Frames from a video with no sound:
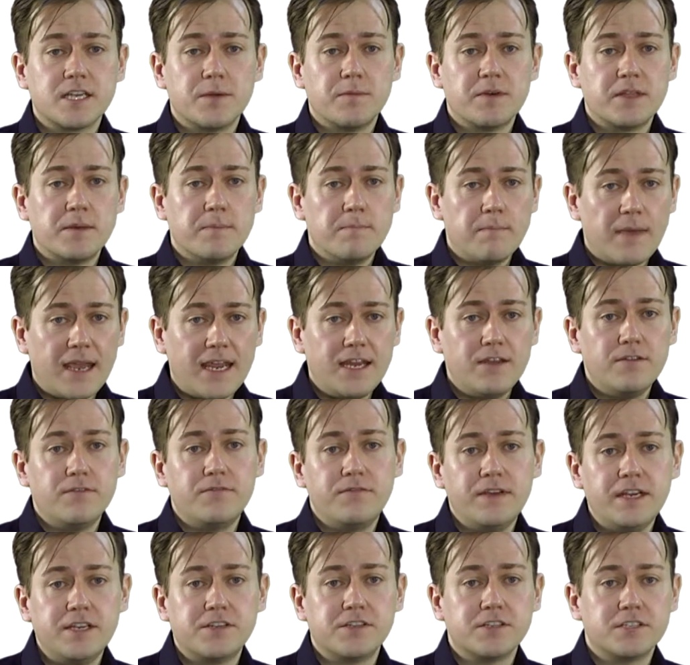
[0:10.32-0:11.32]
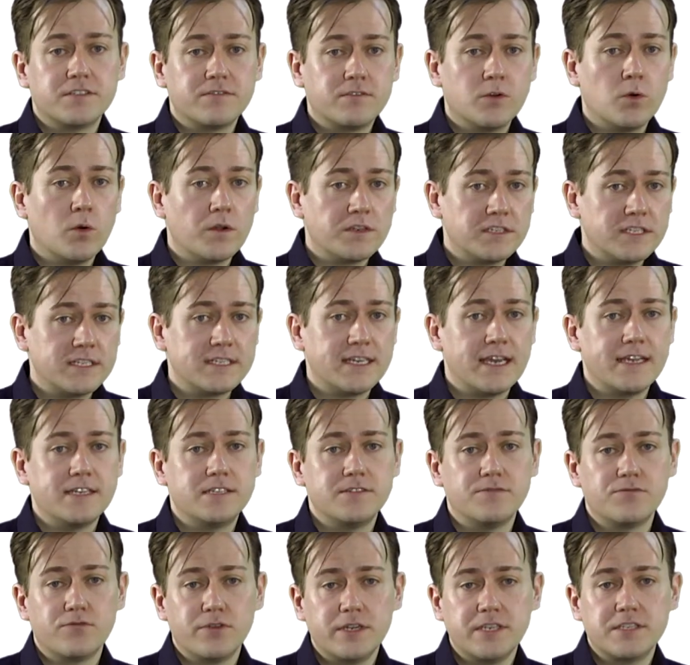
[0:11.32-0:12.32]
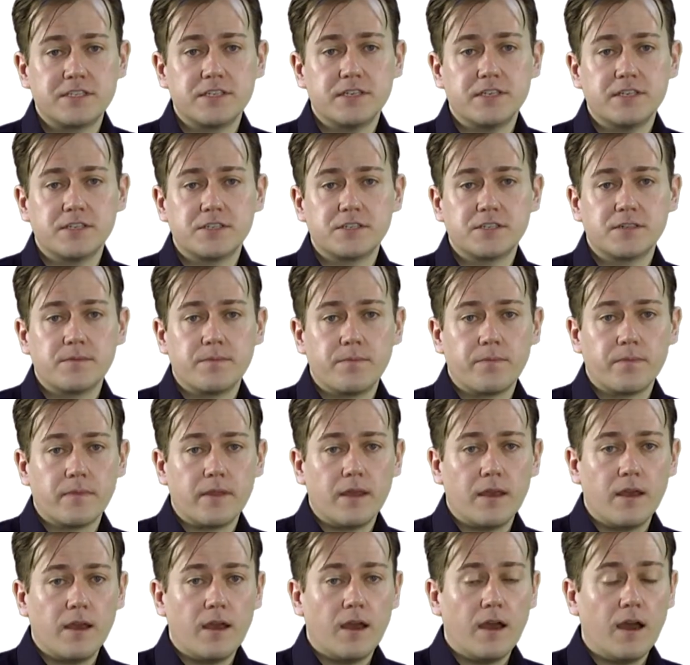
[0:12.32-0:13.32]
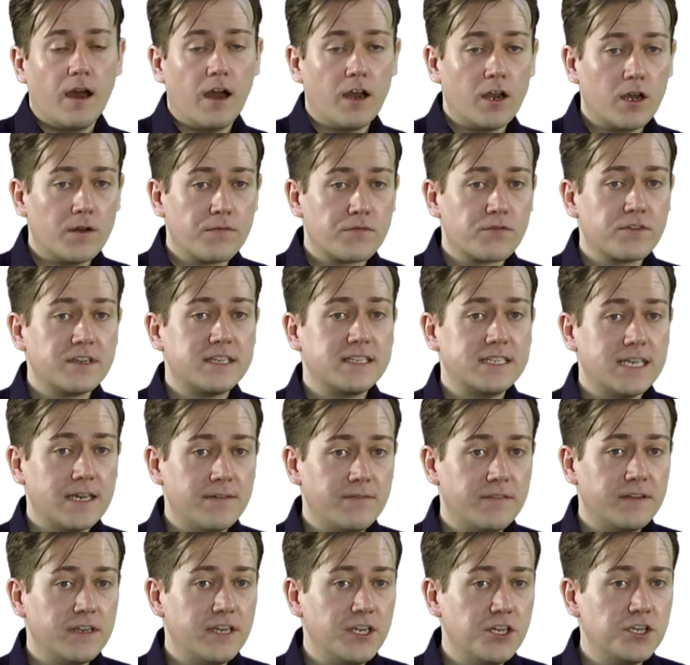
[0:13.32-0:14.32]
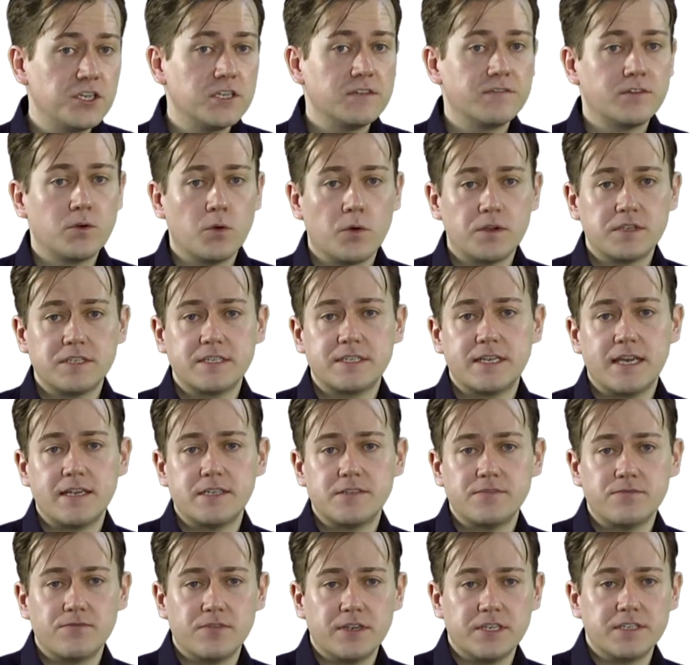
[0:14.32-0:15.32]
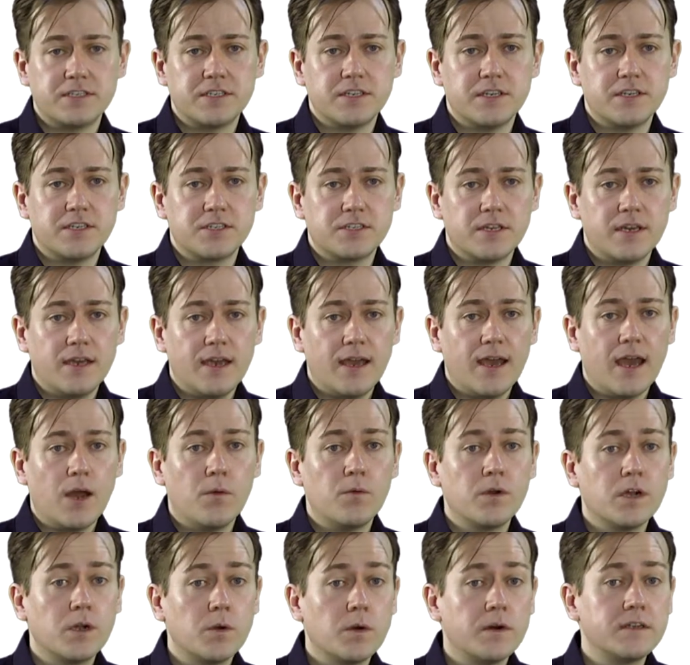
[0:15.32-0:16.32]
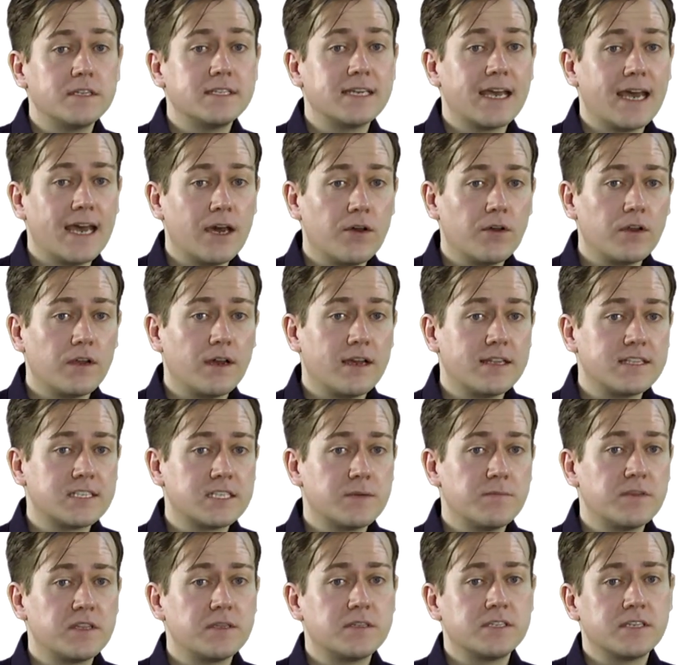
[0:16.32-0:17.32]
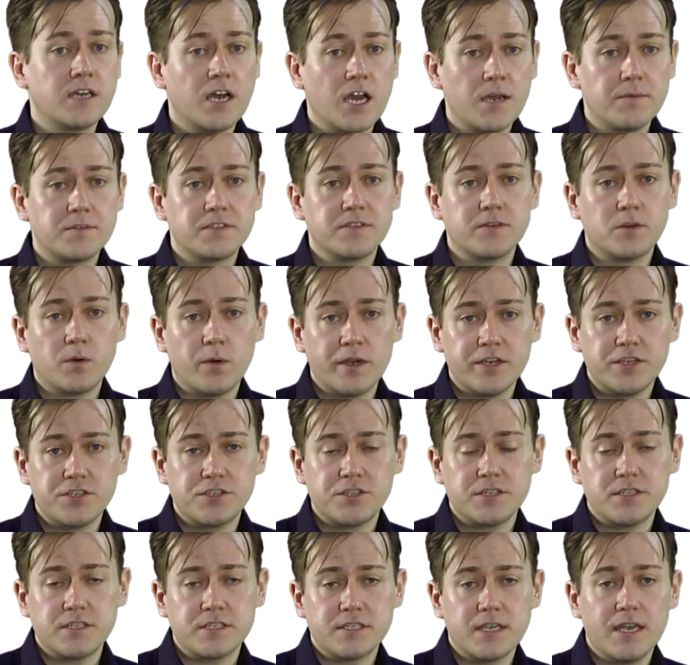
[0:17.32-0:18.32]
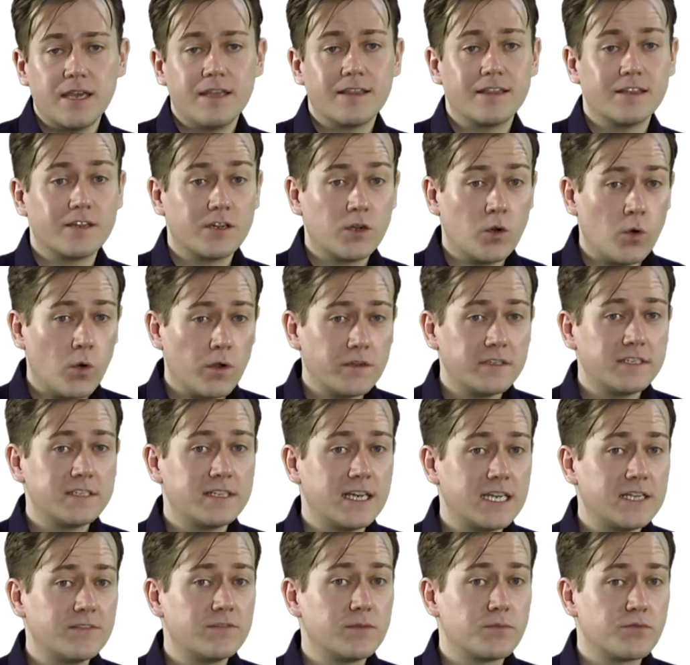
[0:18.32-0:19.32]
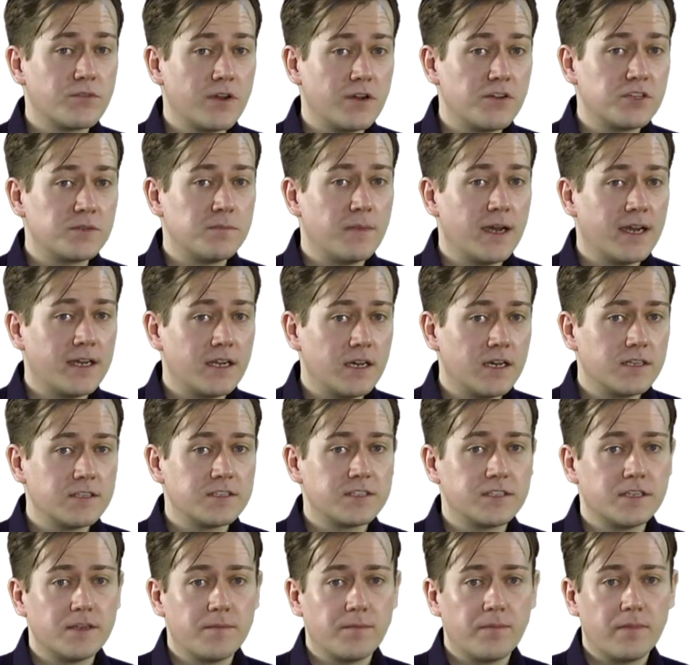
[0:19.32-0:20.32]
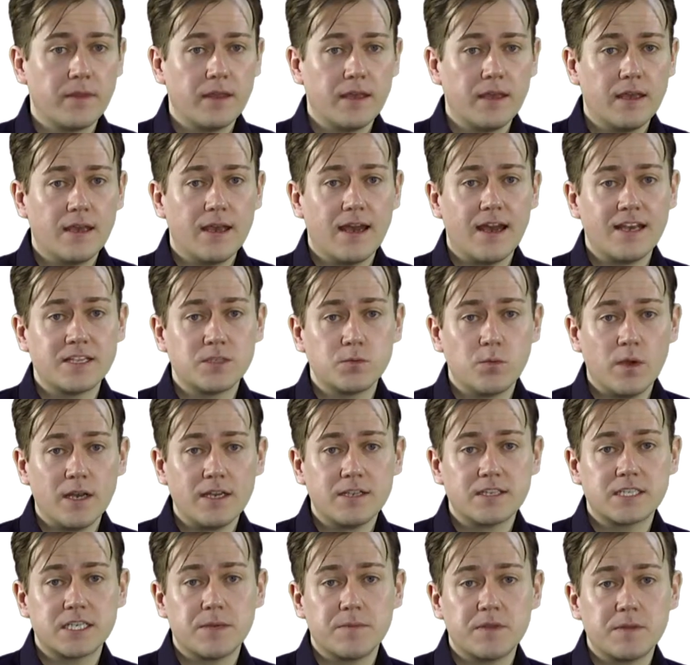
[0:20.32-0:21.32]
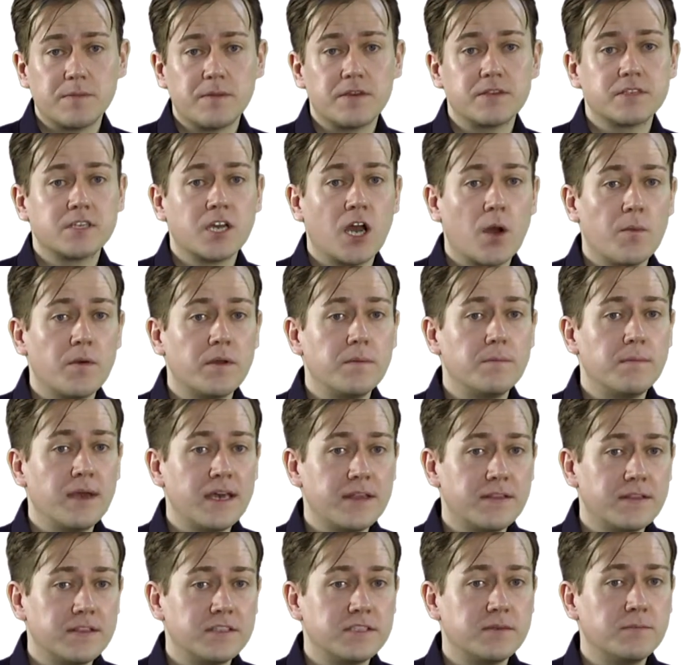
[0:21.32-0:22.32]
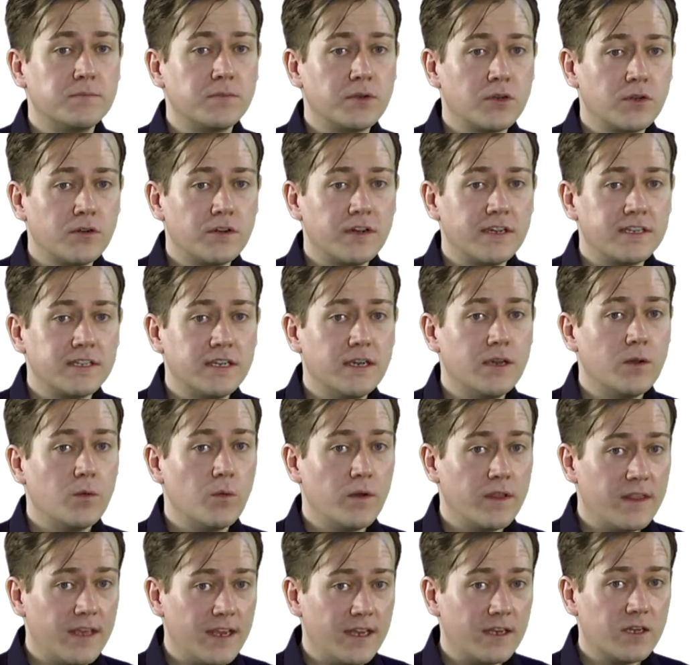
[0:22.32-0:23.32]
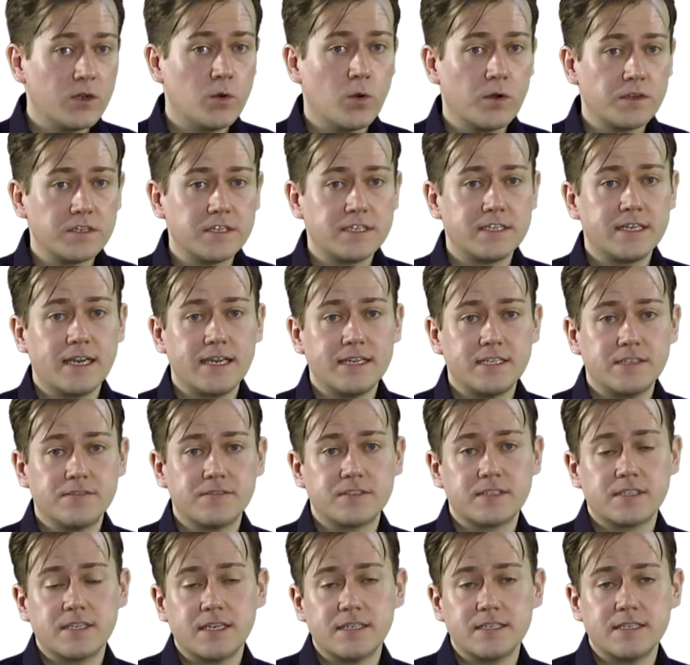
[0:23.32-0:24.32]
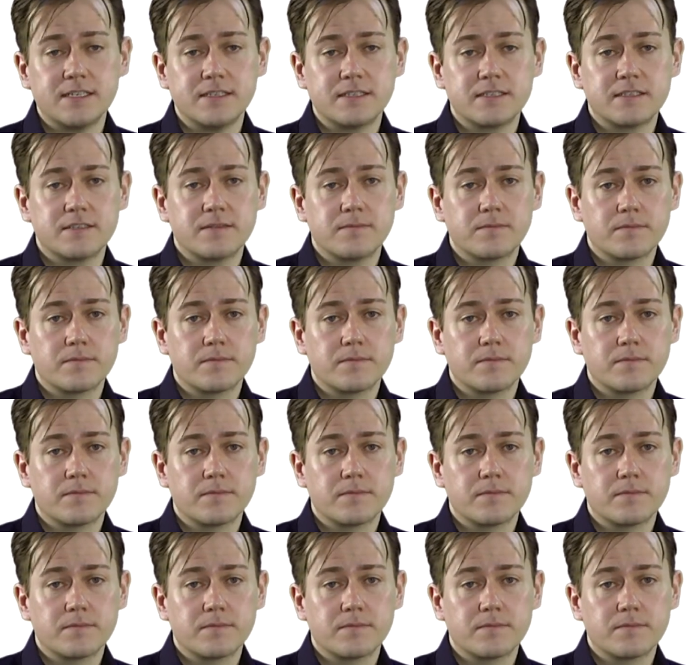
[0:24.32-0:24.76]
of the main features of quantitative research. I'll offer a definition of quantitative research, and we'll go on to outline some of the types of questions that a quantitative approach might answer, as well as some of the most common methods employed within quantitative studies.